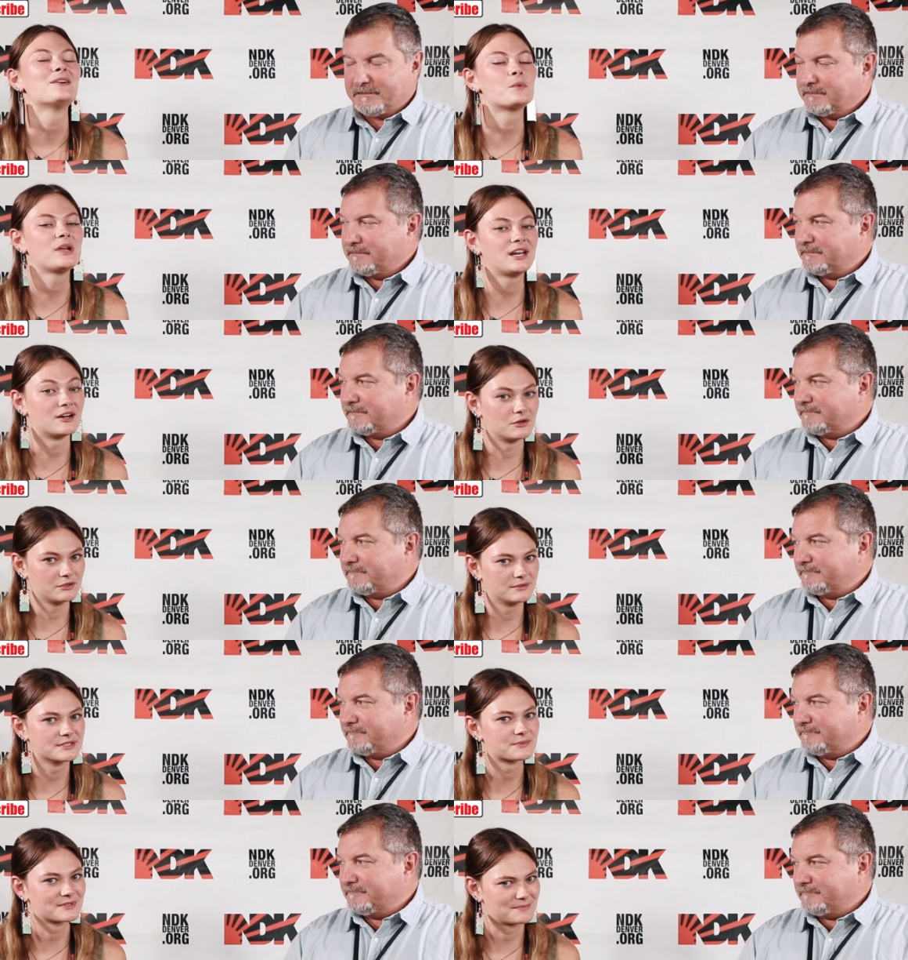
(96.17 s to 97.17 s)
Speaker 1: We know who
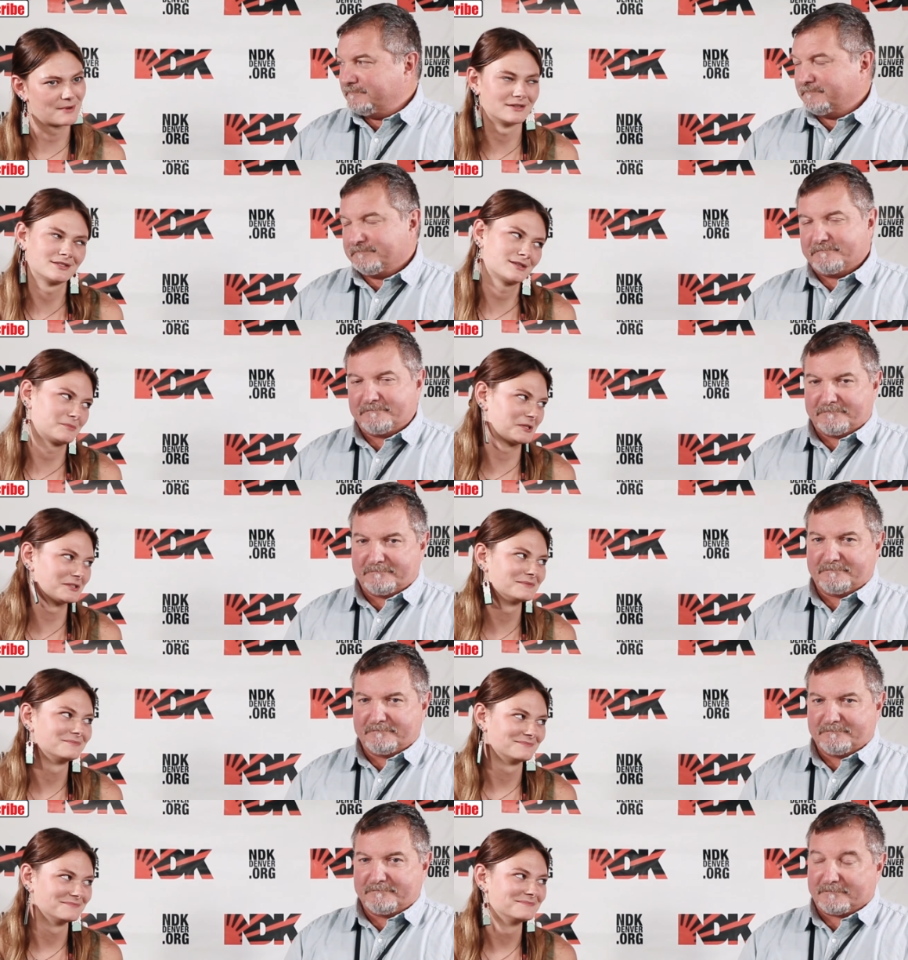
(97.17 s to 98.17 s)
is
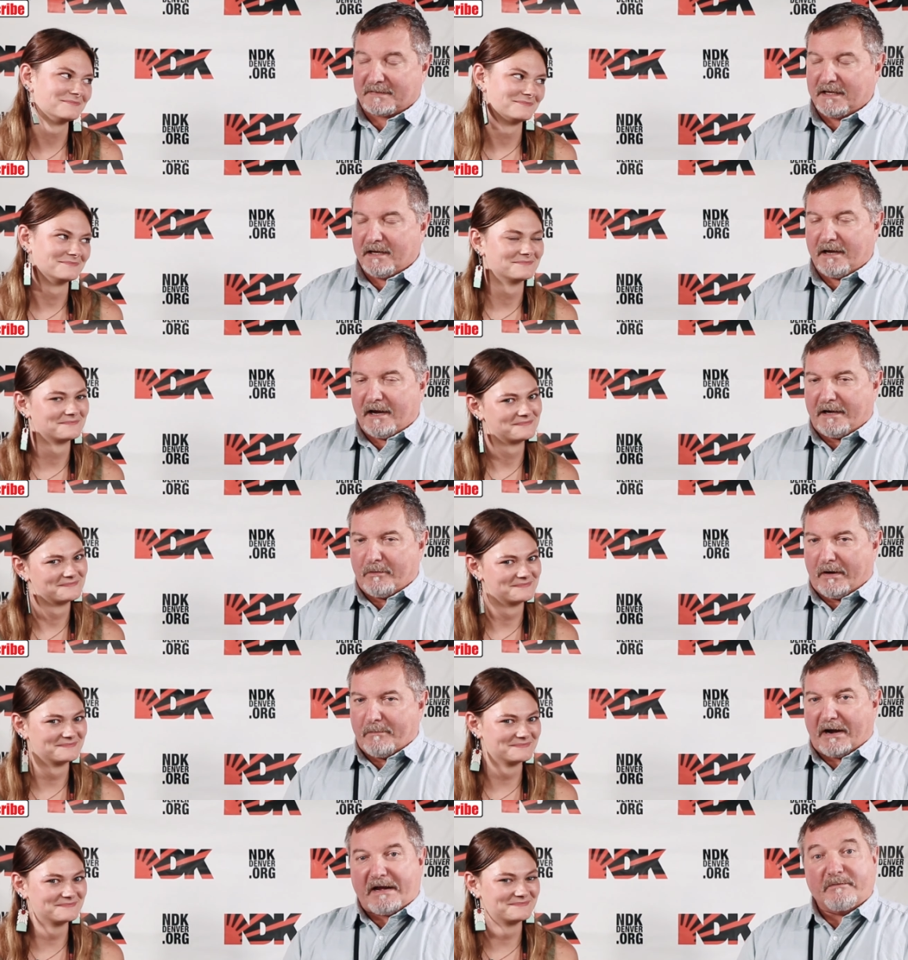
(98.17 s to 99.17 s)
responsible.
Speaker 2: Anyway,
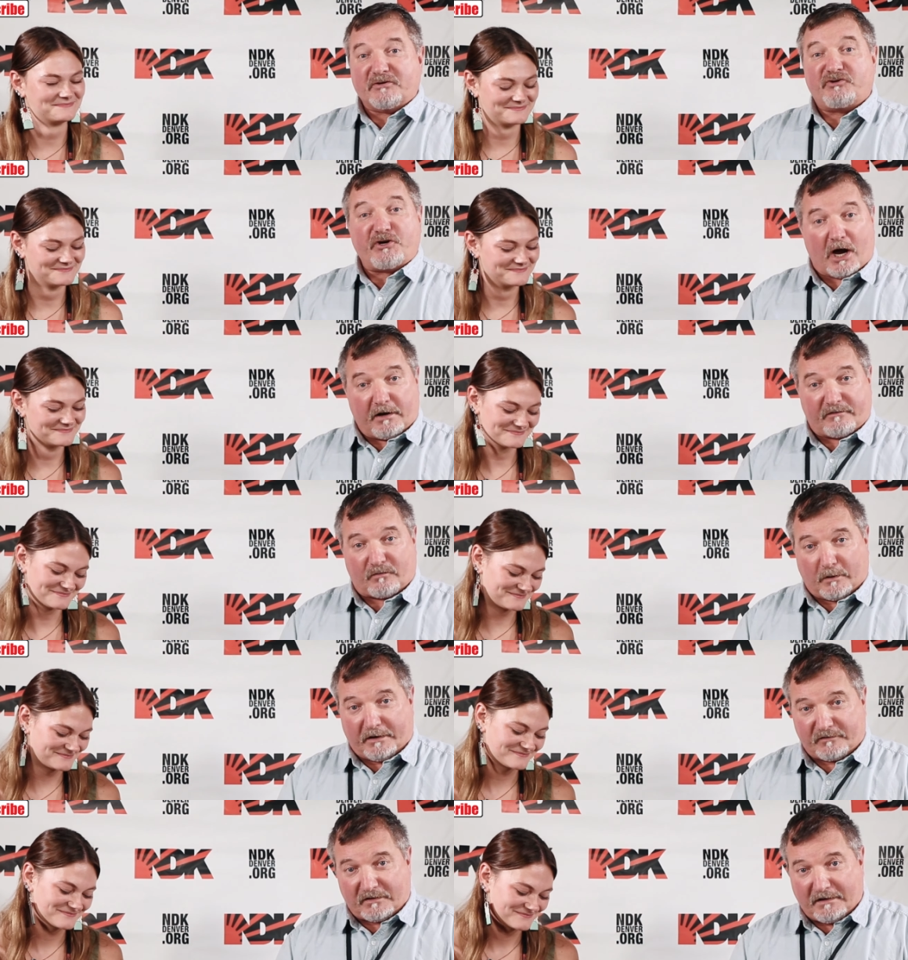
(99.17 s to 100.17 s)
my name is John
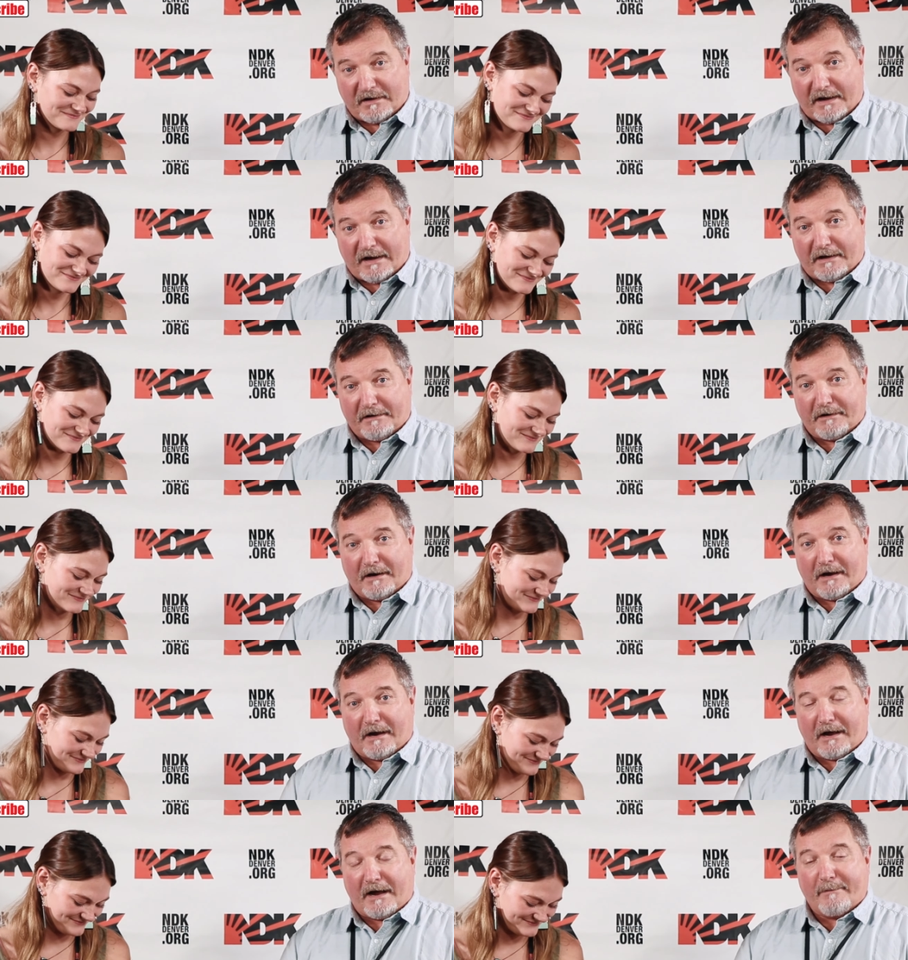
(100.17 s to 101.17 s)
Swasey, and
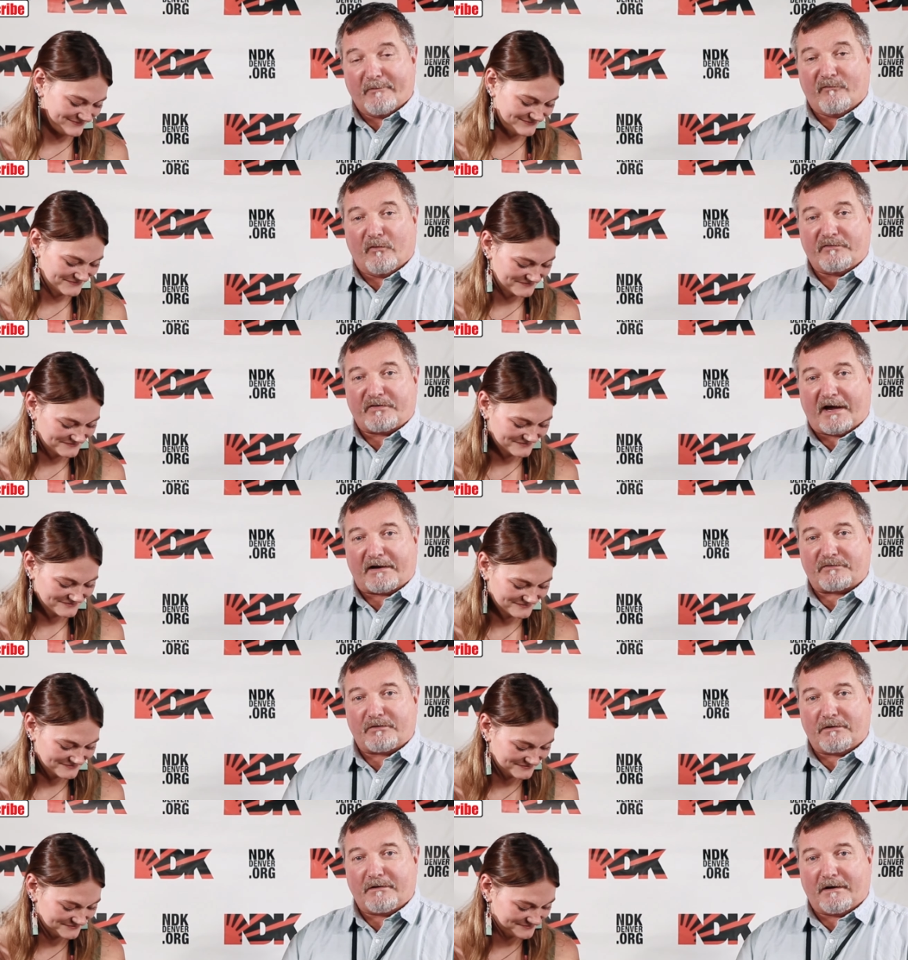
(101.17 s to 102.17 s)
I'm a voice
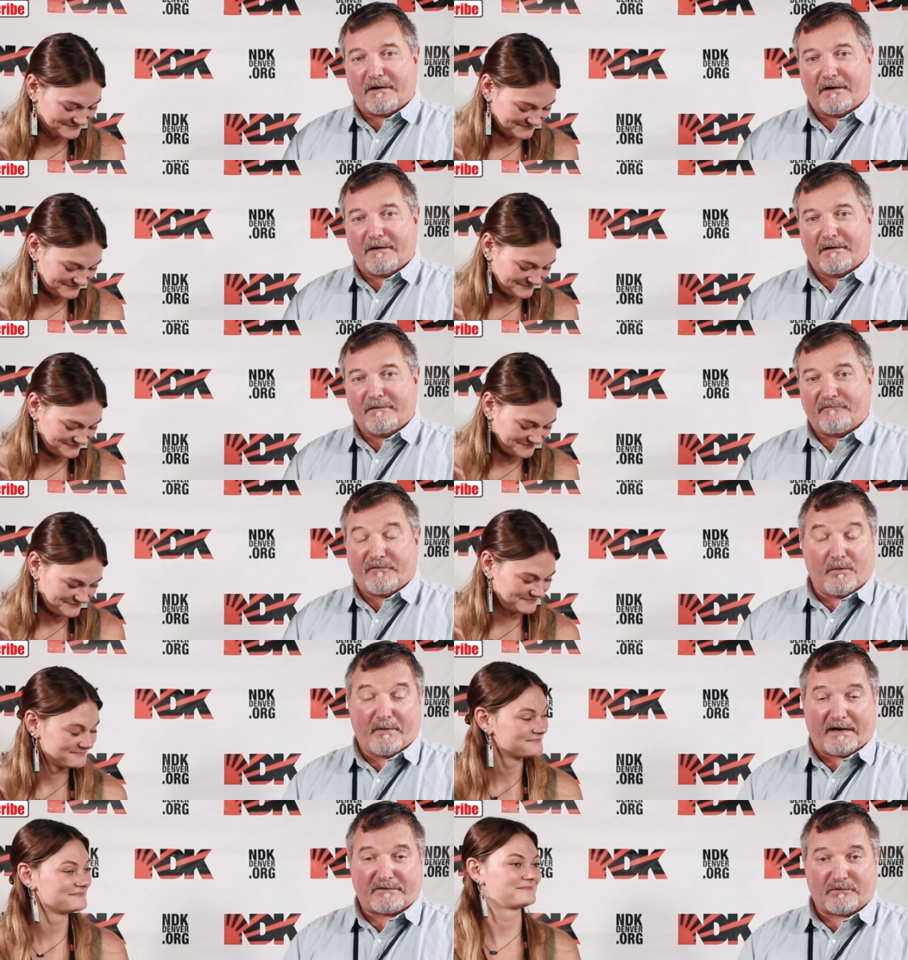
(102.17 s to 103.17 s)
actor, film
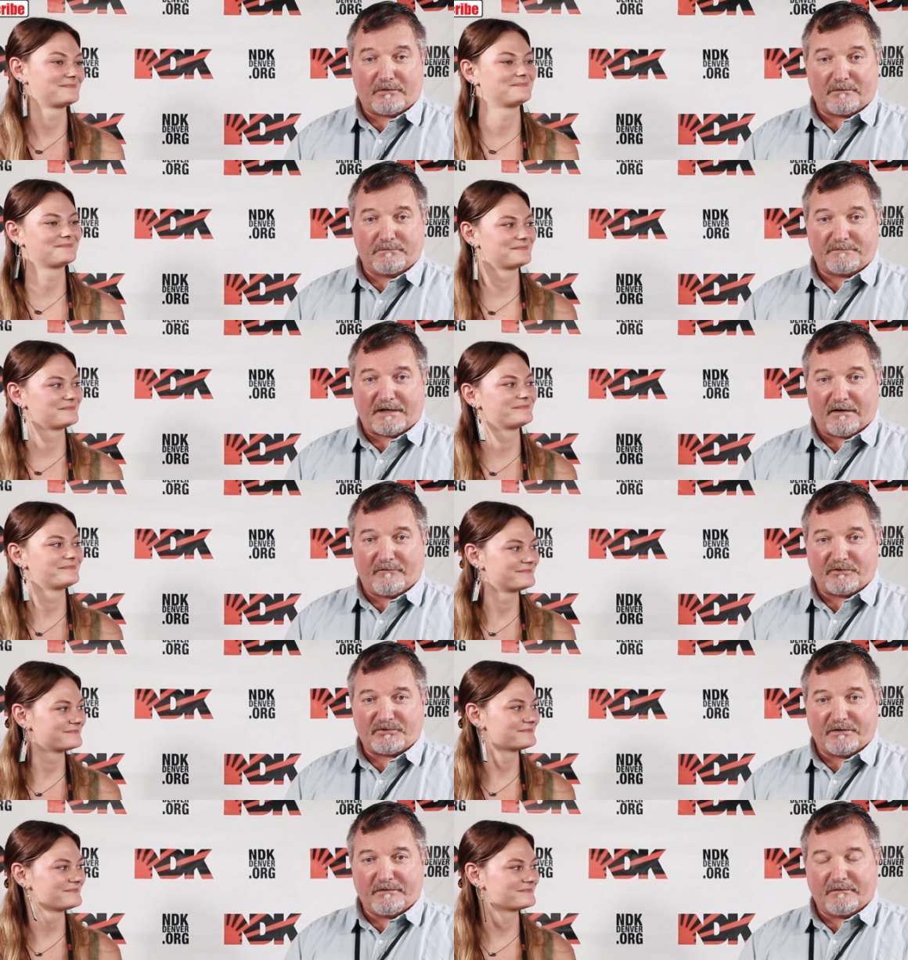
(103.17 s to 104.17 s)
actor,
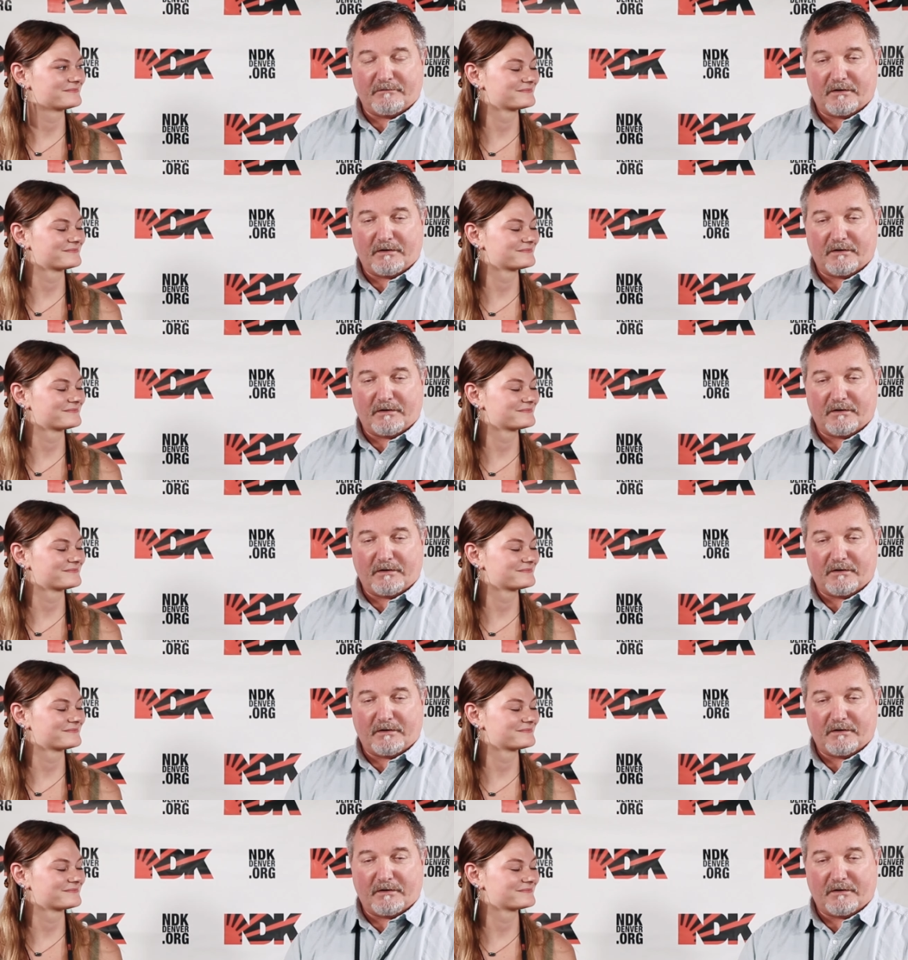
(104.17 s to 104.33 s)
television,